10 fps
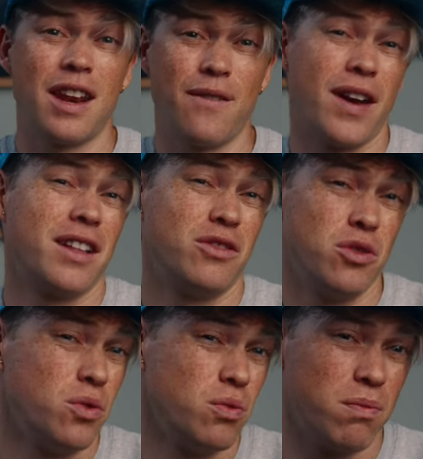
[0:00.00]
and if I
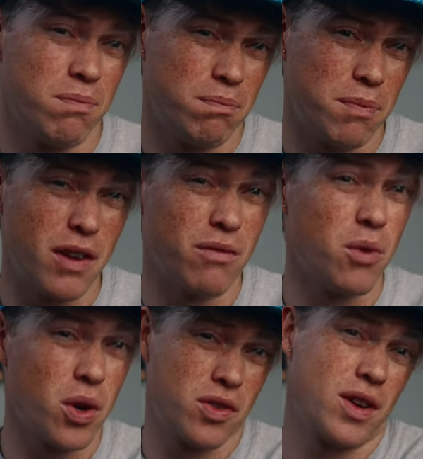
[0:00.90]
do a bit of
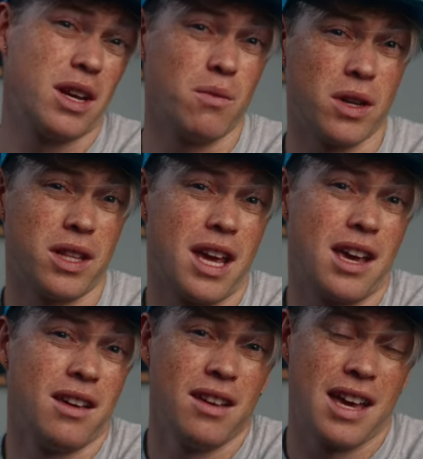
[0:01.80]
more training one
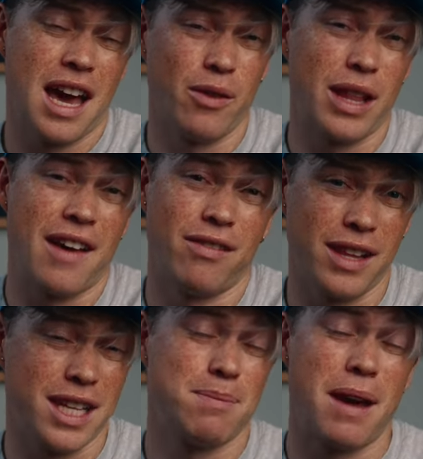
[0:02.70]
day, I will have
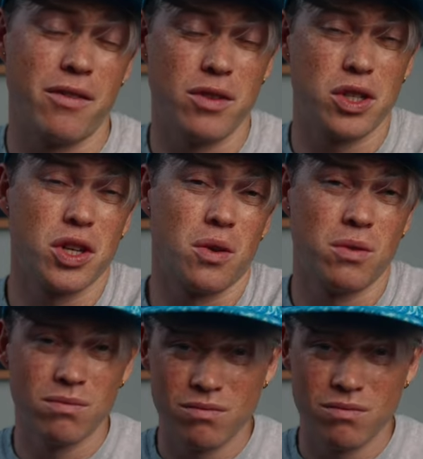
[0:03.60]
less battery. So